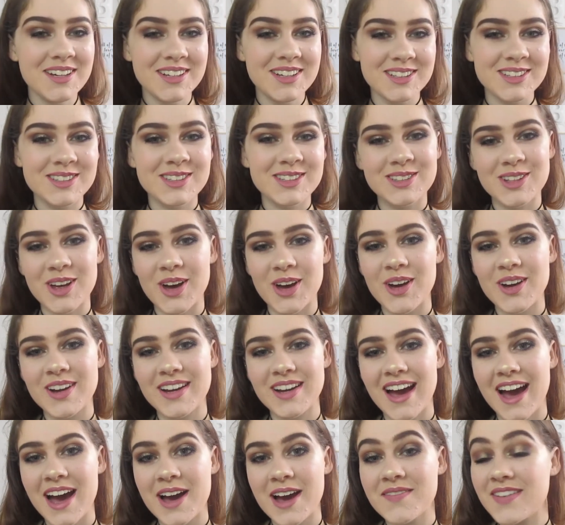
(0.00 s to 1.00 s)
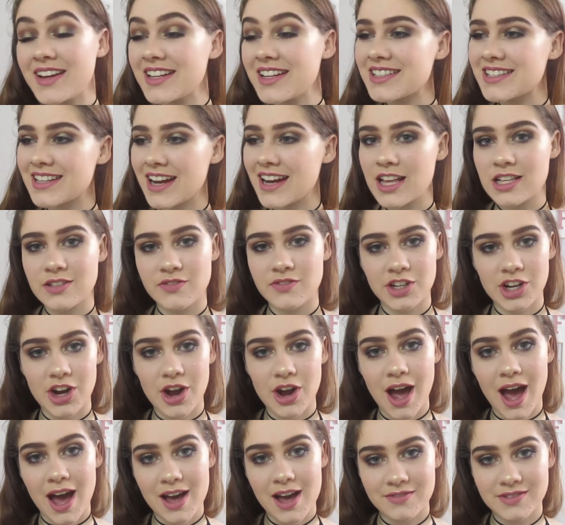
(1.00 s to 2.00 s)
So in today's
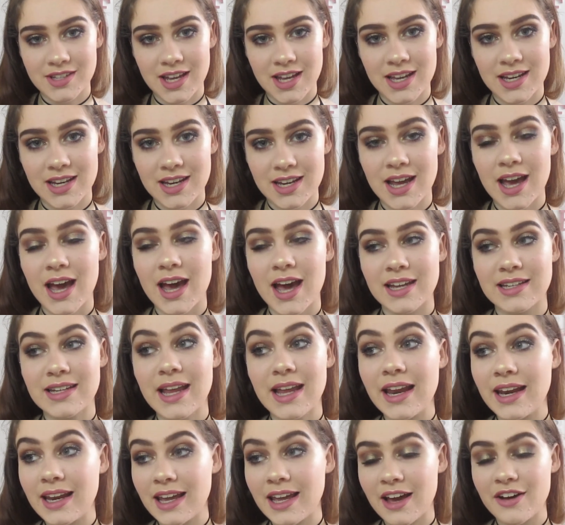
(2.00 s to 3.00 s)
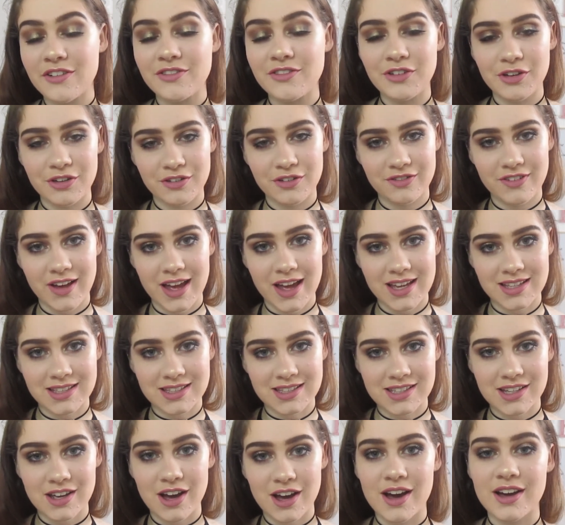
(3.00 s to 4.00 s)
video I've done nearly a full
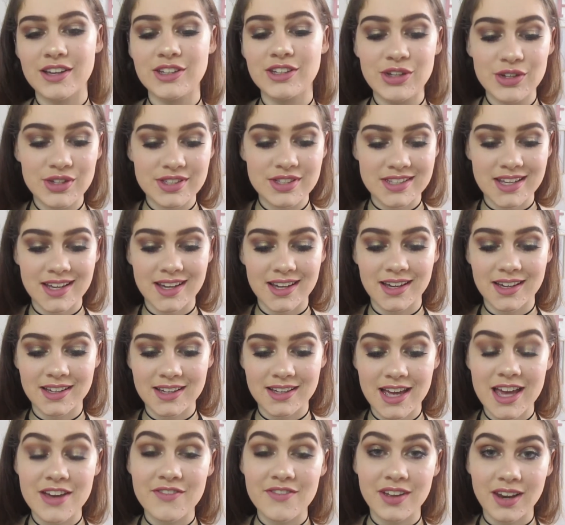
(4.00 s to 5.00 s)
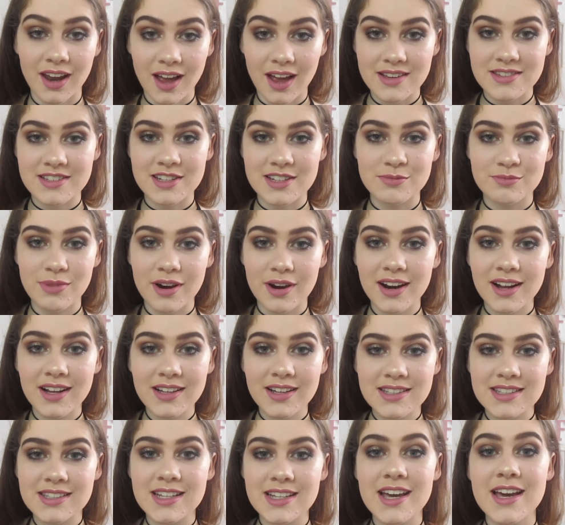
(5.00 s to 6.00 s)
face using Everlasting
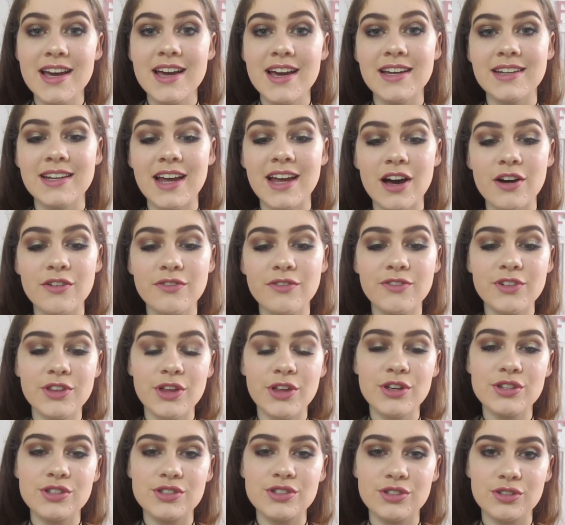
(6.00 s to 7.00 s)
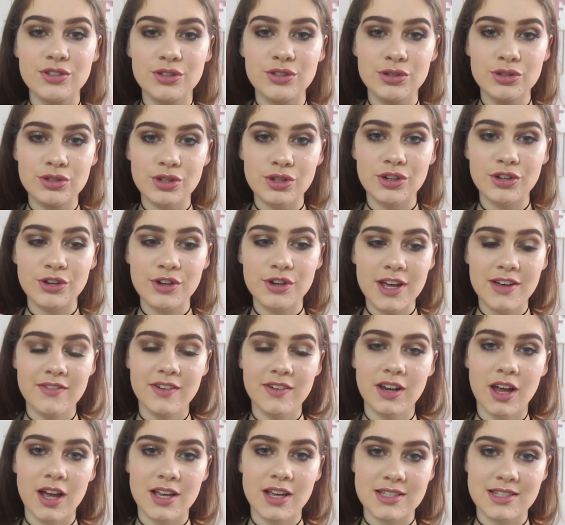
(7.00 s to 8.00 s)
products. Now for those who don't know,
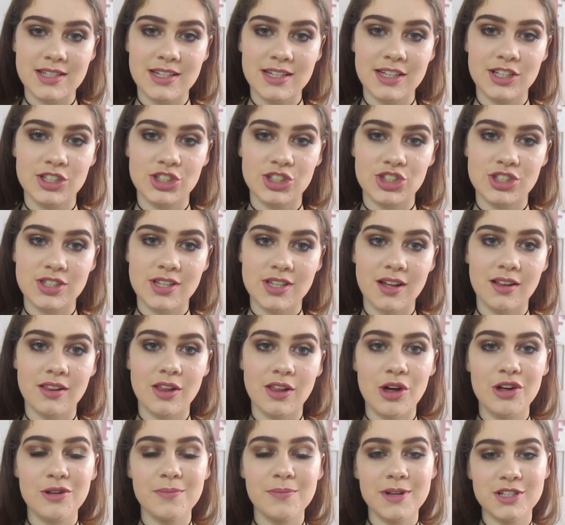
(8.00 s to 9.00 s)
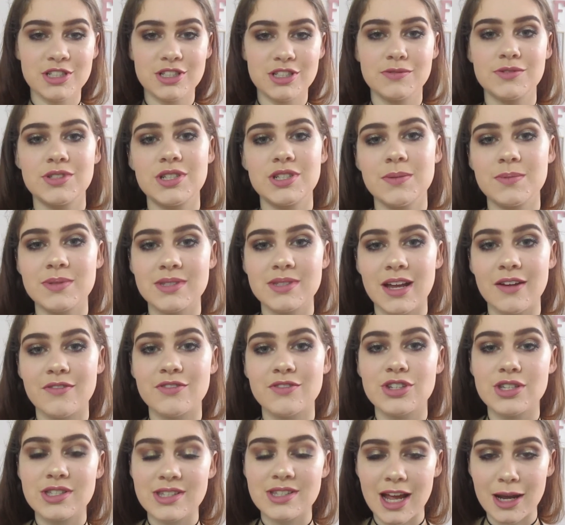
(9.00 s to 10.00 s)
Everlasting sell a whole bunch of cheap stuff
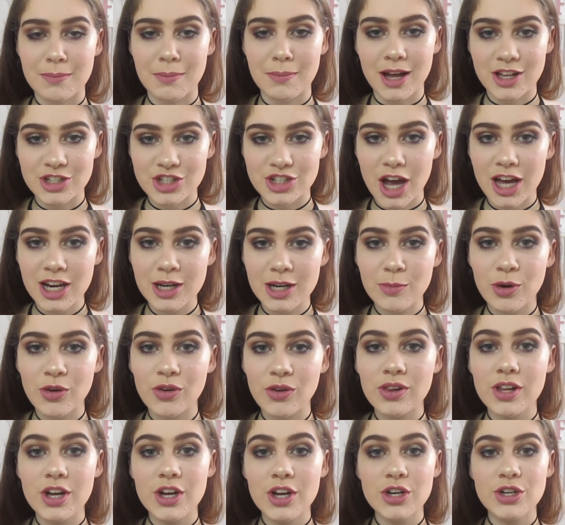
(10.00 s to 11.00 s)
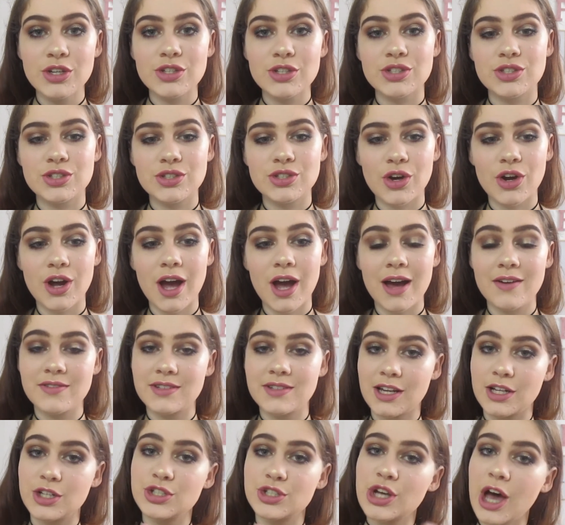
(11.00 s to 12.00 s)
just like my China Mall. So I've
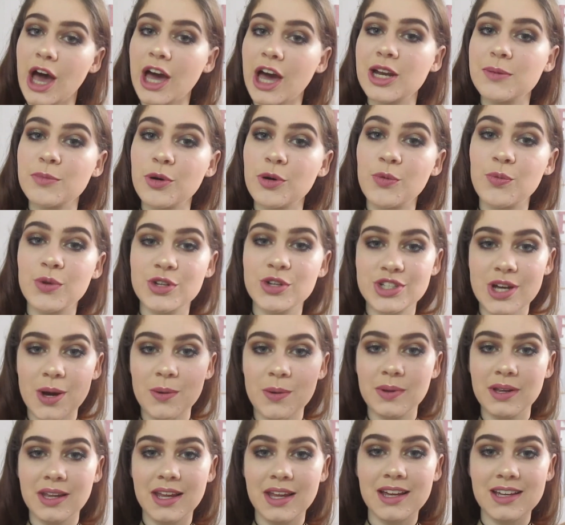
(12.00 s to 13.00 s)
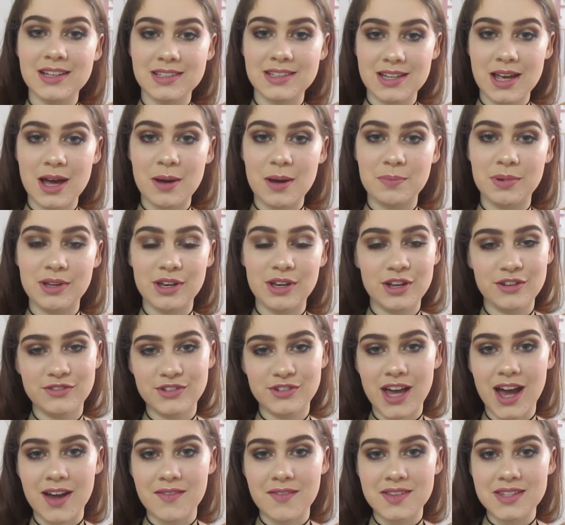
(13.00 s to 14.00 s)
done China Mall, which I will link up below if
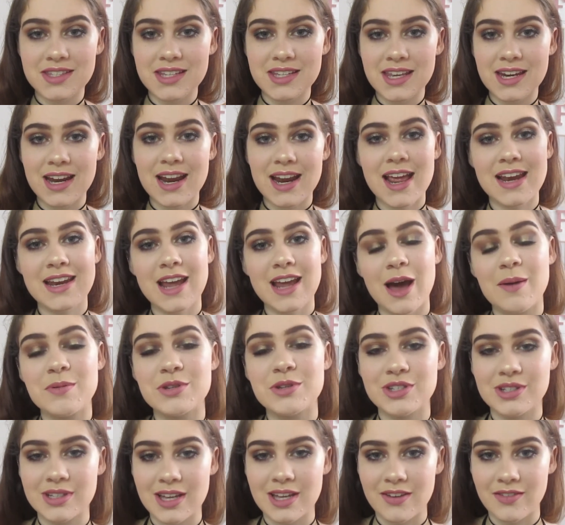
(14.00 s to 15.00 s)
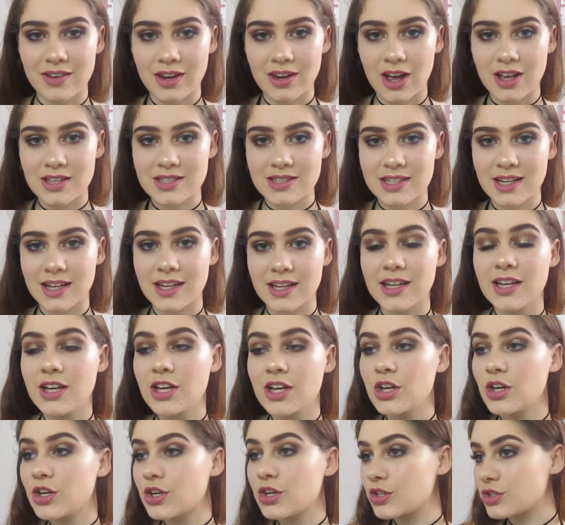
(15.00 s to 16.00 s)
you haven't seen it, and now I'm doing Everlasting.
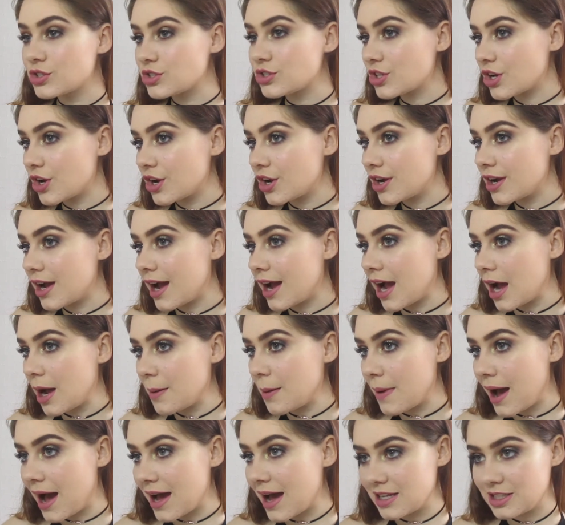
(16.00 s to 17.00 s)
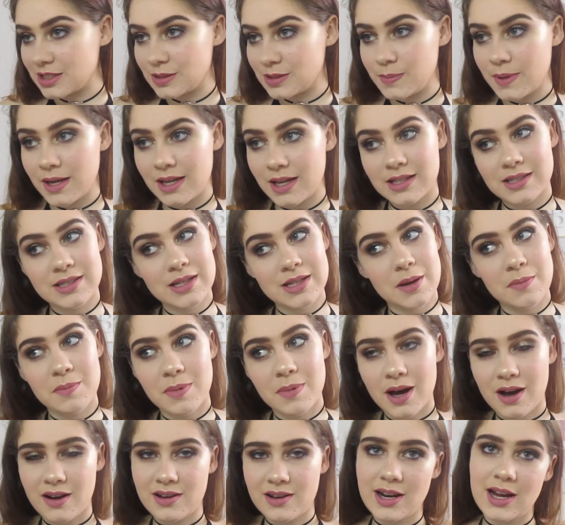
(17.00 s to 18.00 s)
So I spent
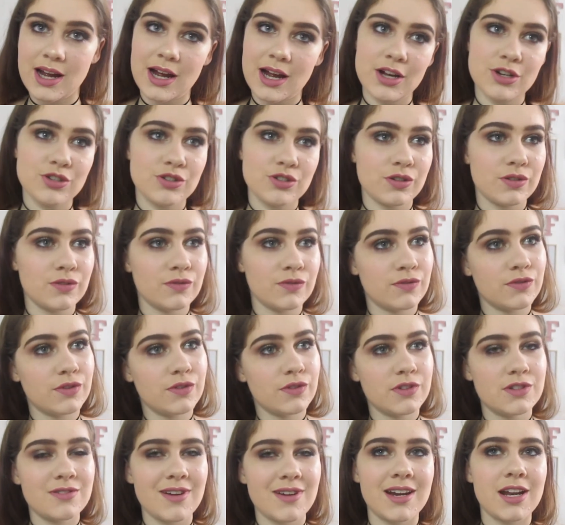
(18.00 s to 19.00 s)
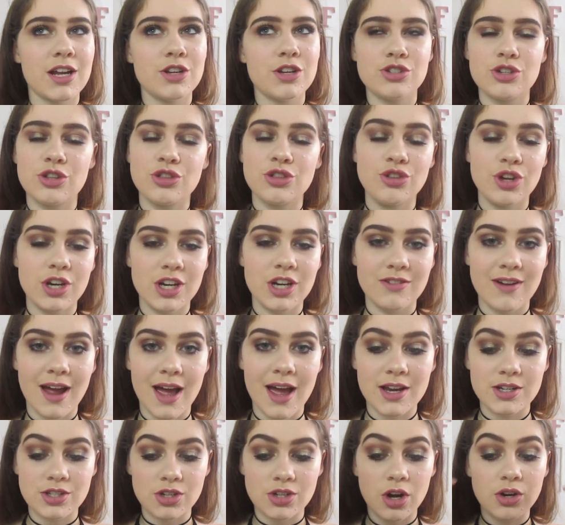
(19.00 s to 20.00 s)
about 150 rand, 130
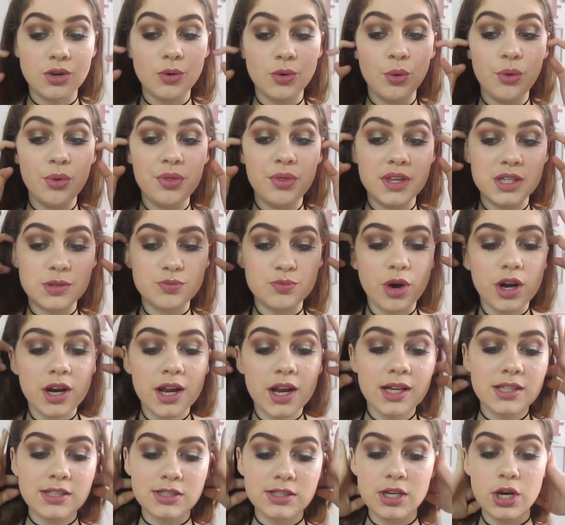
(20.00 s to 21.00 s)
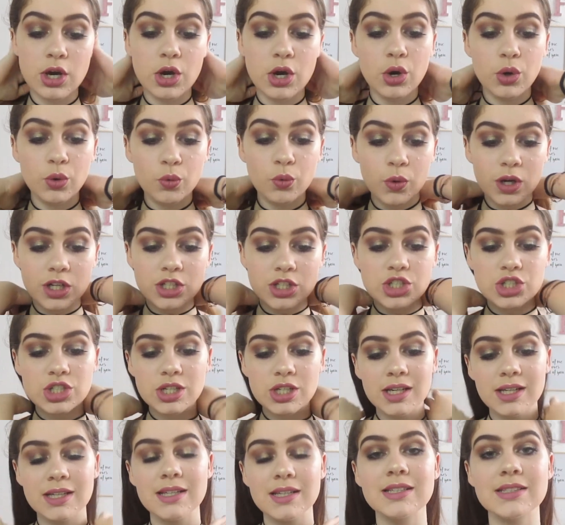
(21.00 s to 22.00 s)
rand on all these products, which
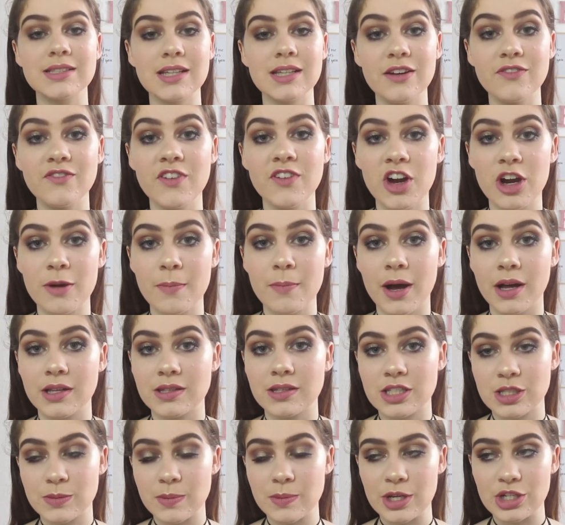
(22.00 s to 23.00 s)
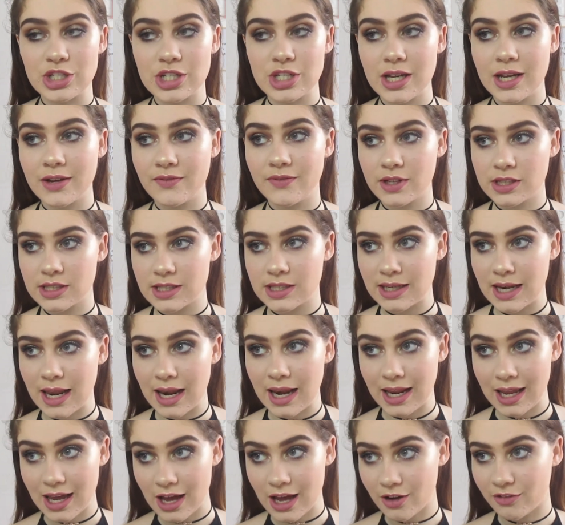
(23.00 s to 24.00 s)
is a fair amount, especially if it's
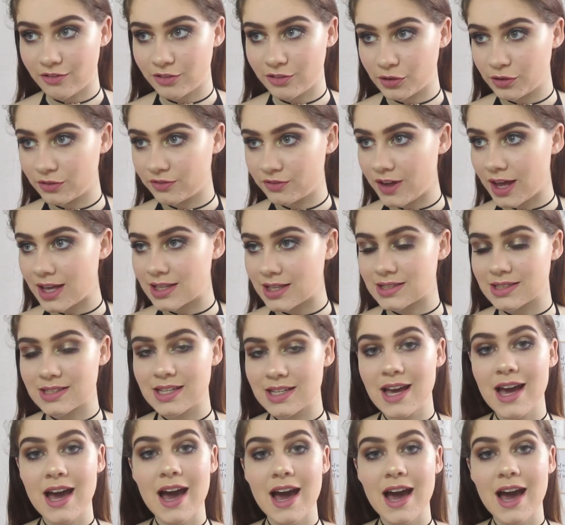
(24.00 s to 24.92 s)
nearly a full face.